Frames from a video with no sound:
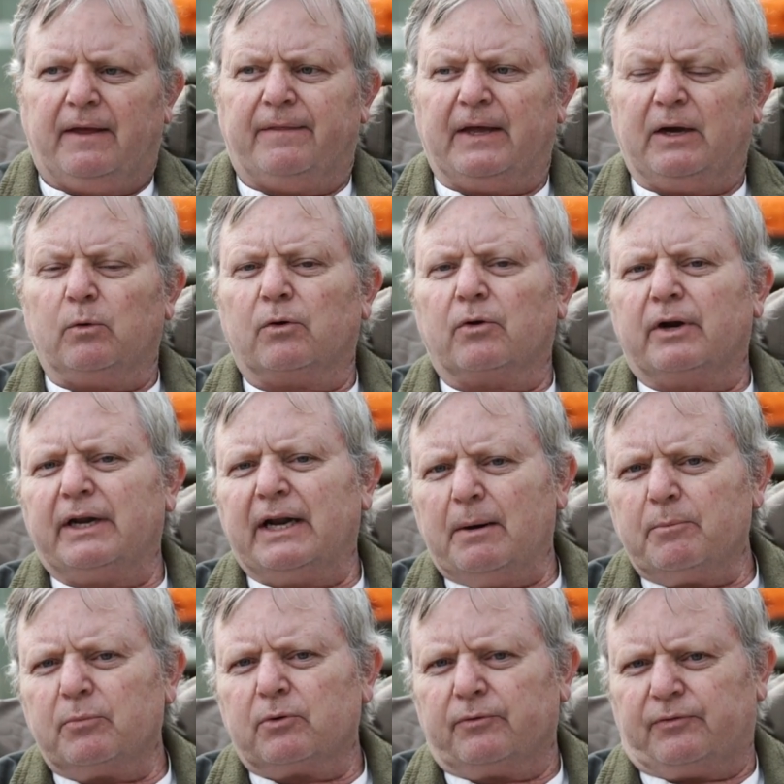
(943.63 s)
There were a
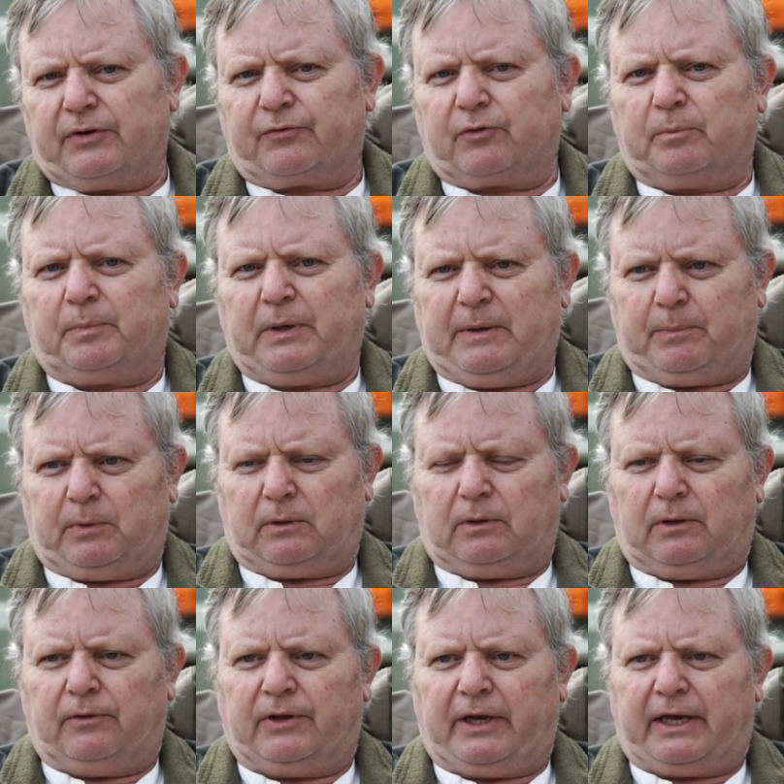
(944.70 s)
number of different
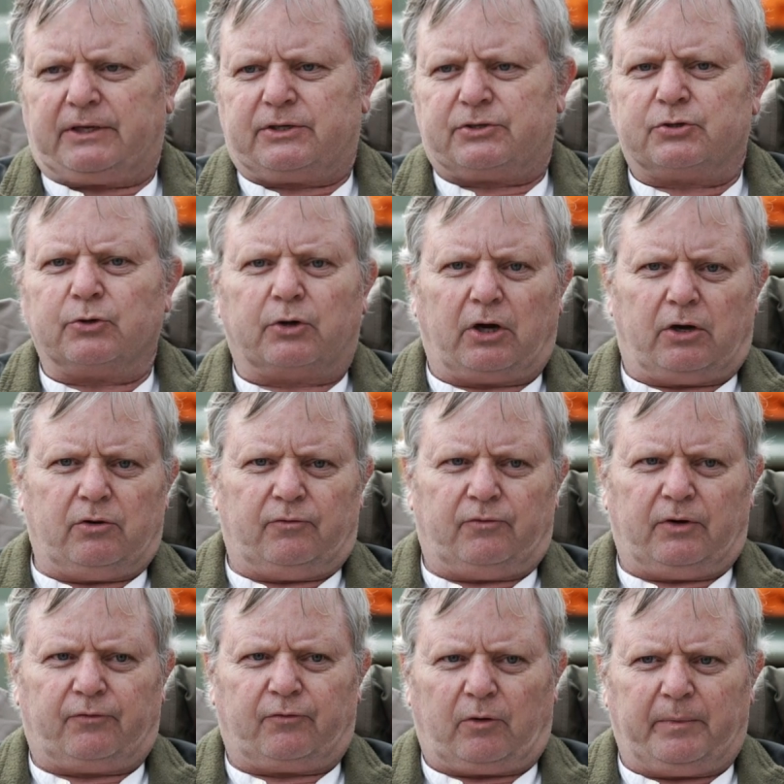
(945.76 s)
people that took
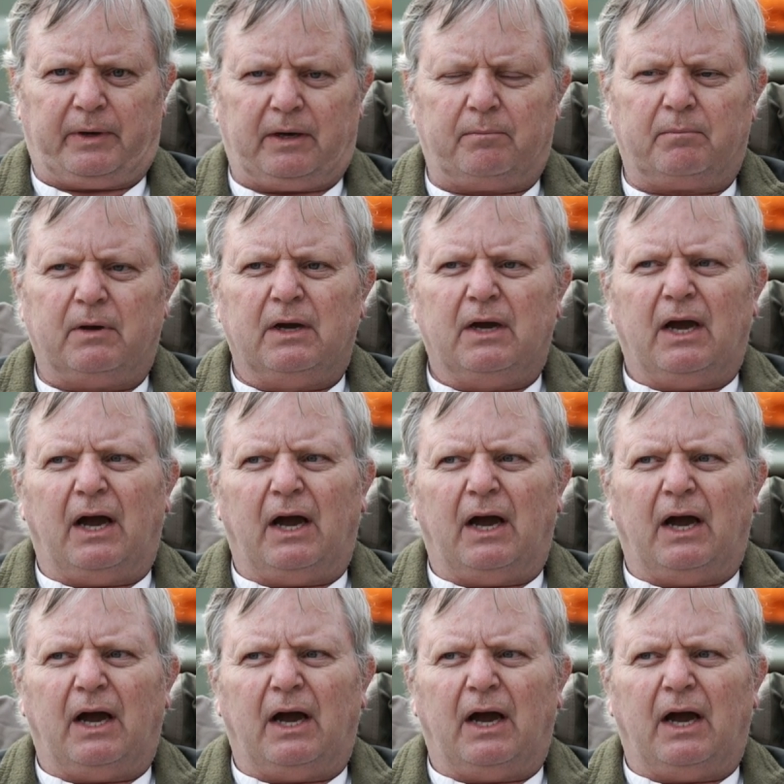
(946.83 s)
over from him.